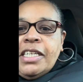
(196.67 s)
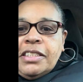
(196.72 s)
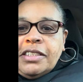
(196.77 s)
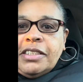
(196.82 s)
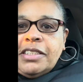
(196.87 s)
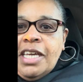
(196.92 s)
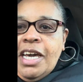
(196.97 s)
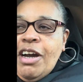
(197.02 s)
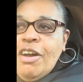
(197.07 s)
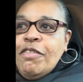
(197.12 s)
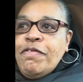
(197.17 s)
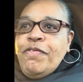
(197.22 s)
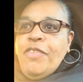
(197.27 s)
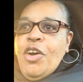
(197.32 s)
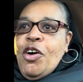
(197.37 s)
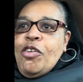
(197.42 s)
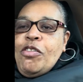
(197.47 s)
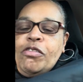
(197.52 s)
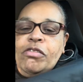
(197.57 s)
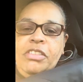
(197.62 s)
the cell
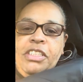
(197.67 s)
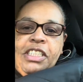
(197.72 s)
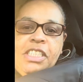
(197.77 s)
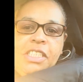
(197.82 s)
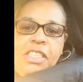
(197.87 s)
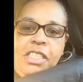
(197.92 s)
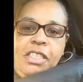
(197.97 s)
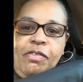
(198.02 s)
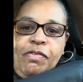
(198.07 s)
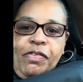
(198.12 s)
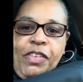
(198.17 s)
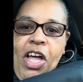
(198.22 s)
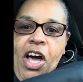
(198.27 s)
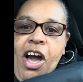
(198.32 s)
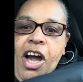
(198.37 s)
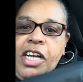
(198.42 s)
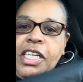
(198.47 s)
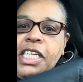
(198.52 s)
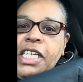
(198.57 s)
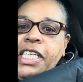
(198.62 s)
phones and the
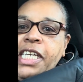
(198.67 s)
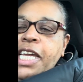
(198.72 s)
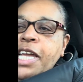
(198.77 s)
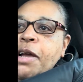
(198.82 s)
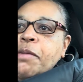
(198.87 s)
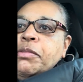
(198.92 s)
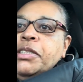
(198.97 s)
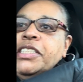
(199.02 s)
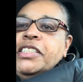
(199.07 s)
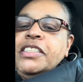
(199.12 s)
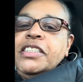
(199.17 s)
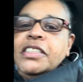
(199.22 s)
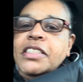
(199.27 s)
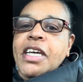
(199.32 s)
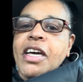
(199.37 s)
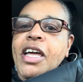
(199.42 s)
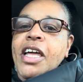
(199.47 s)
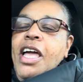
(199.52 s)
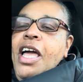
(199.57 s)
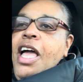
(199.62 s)
vlogging cameras and stuff.